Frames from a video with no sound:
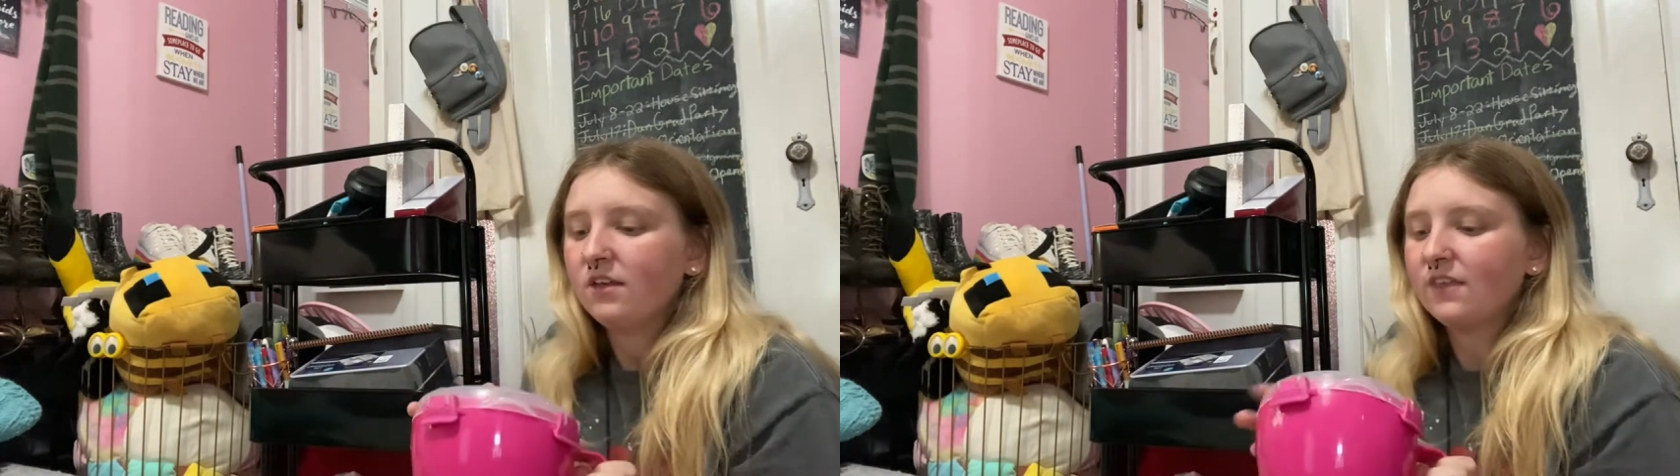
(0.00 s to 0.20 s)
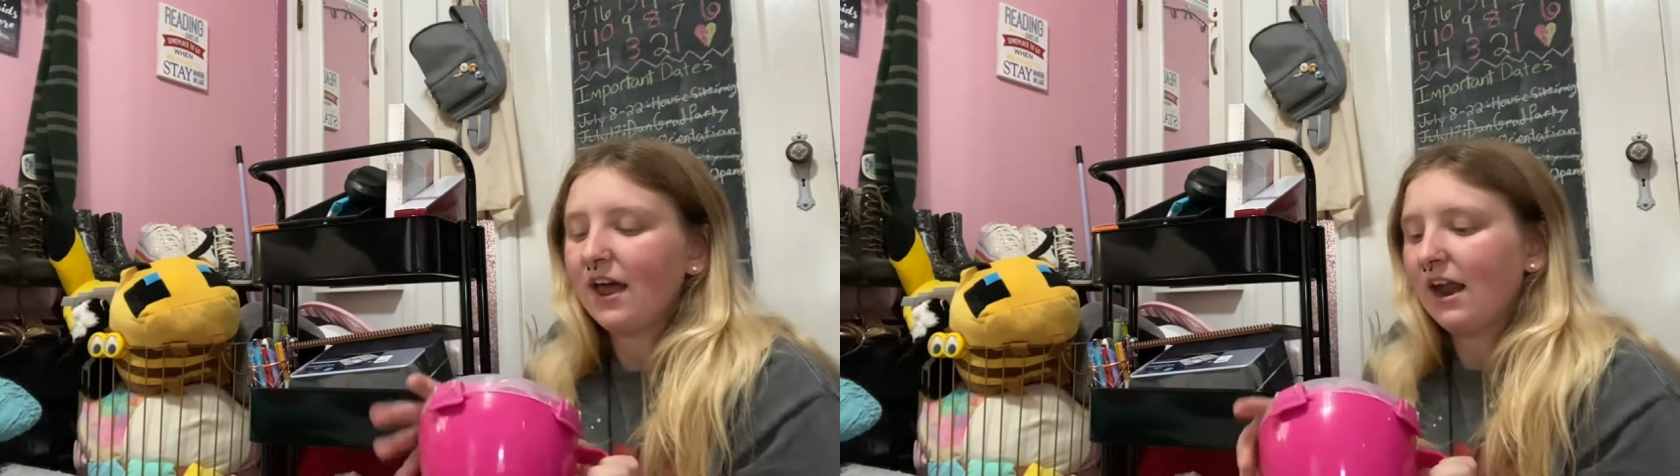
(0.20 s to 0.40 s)

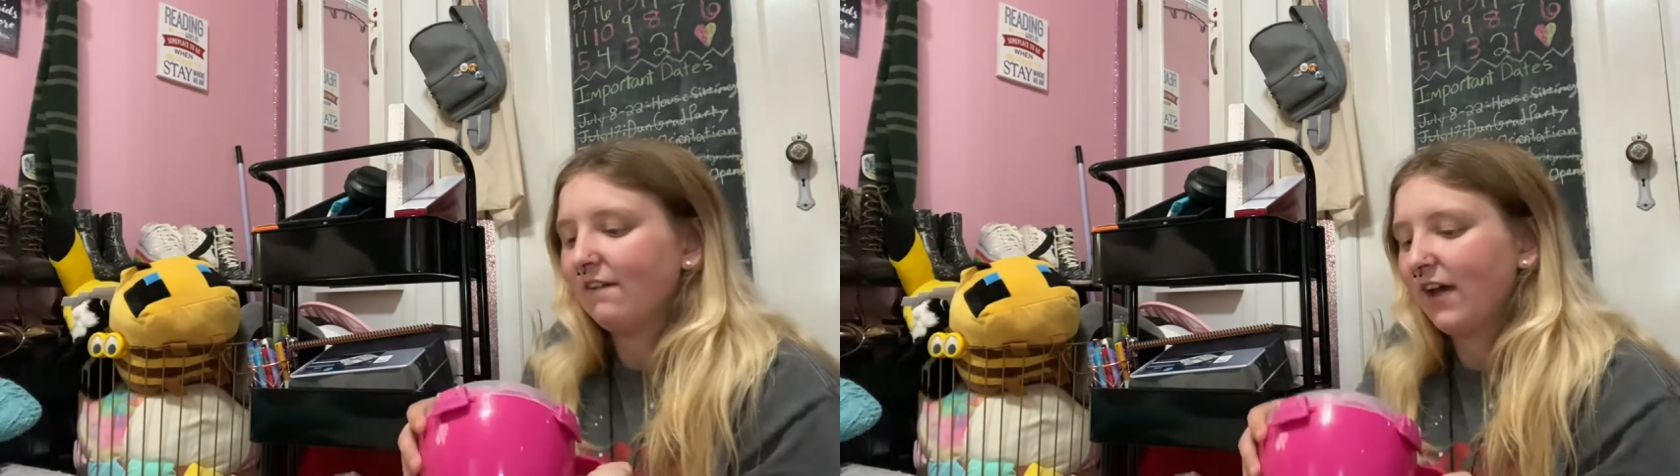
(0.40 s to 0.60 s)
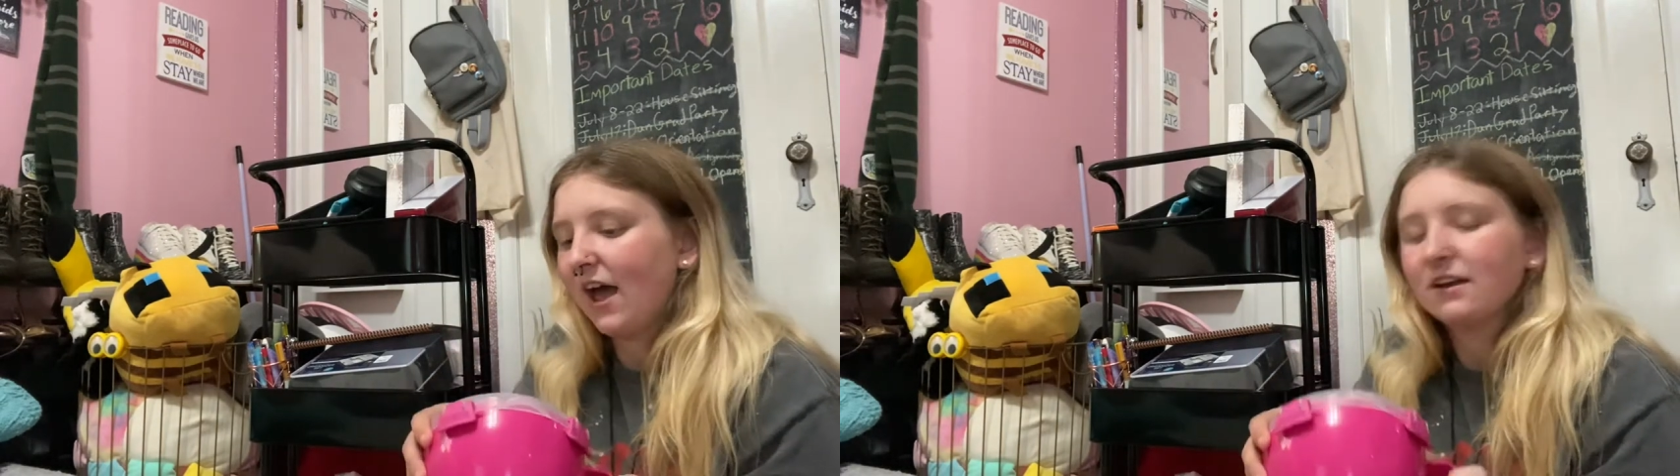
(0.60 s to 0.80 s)
that
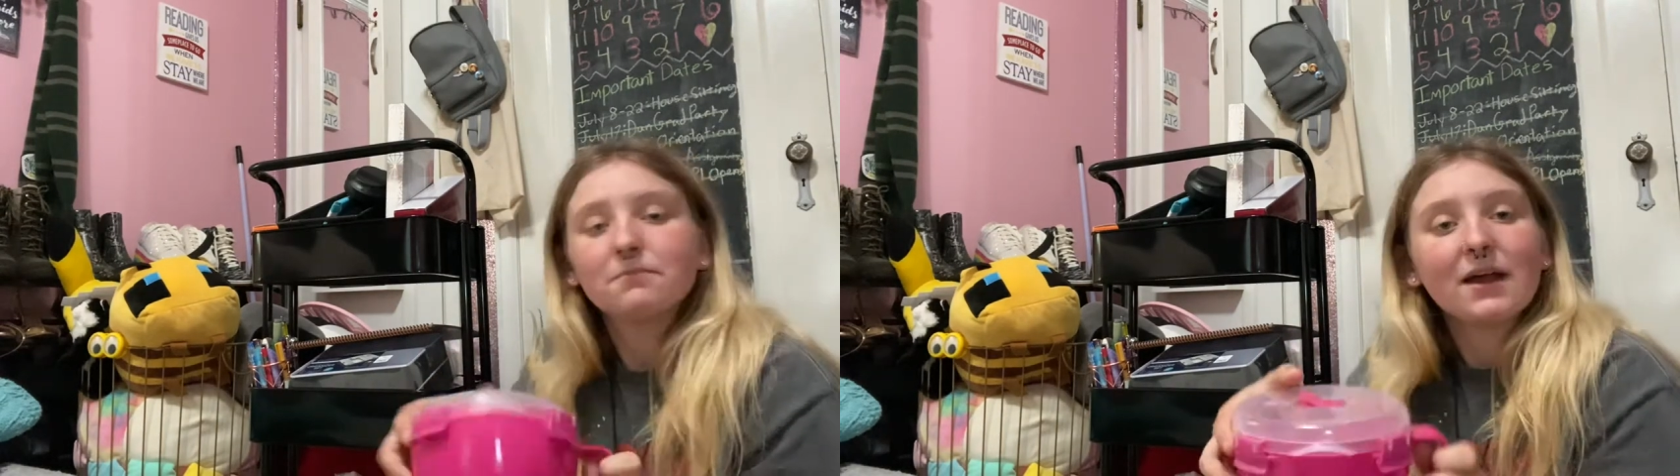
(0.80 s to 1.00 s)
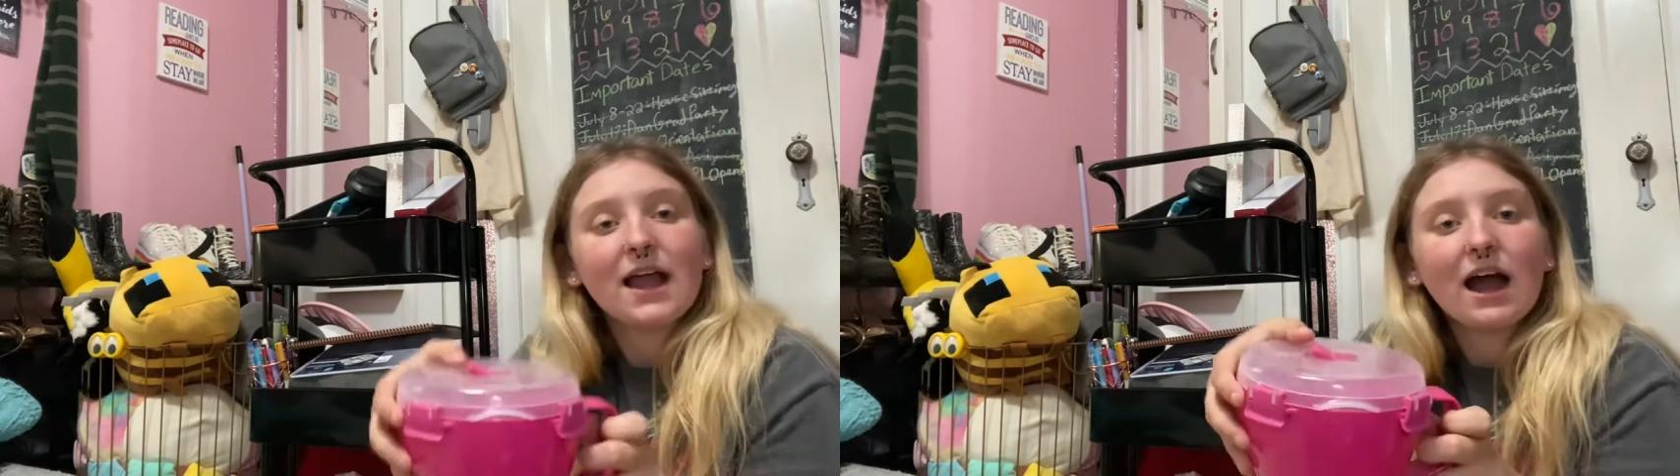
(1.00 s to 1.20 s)
I've had in
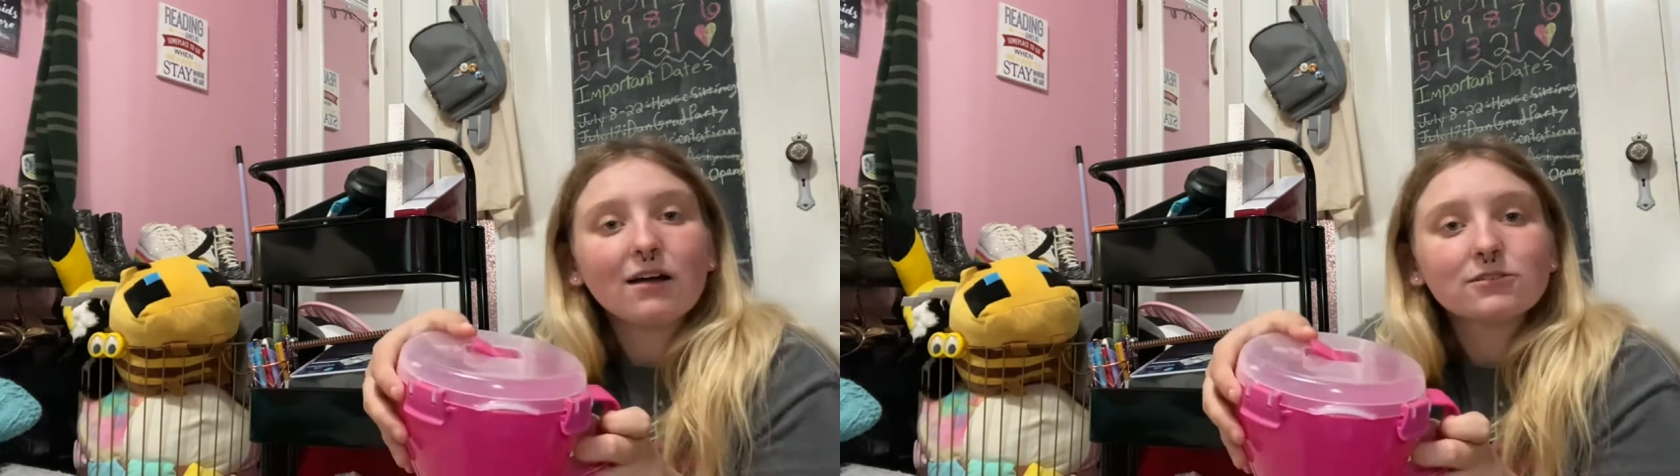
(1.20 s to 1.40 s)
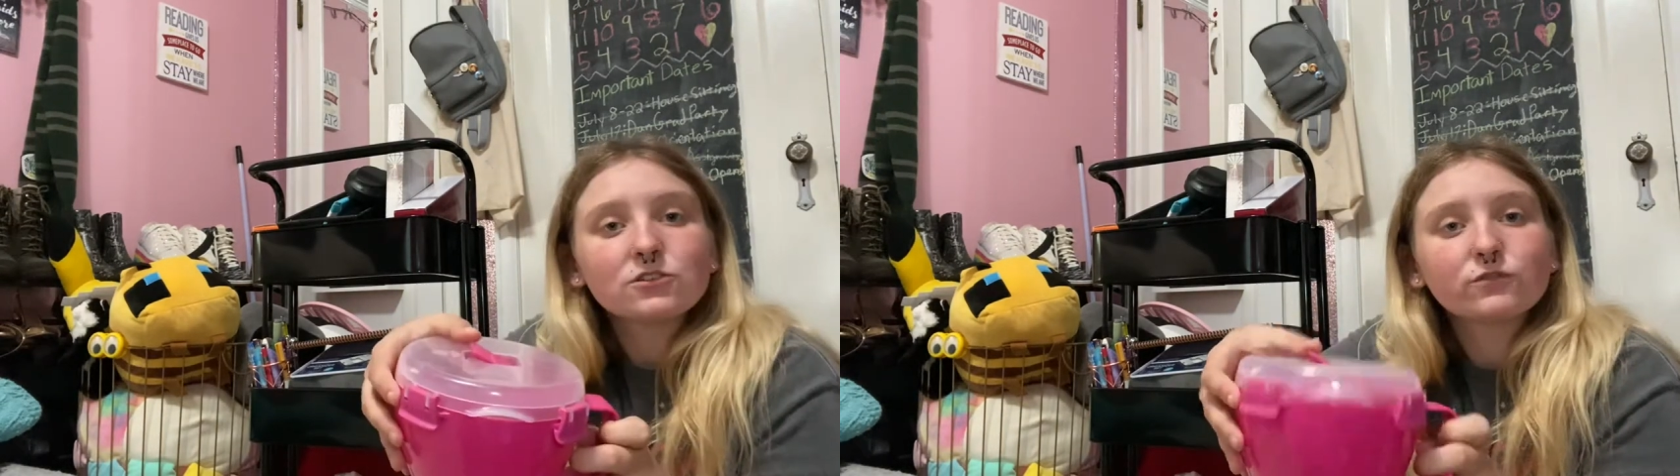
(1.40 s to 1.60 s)
my house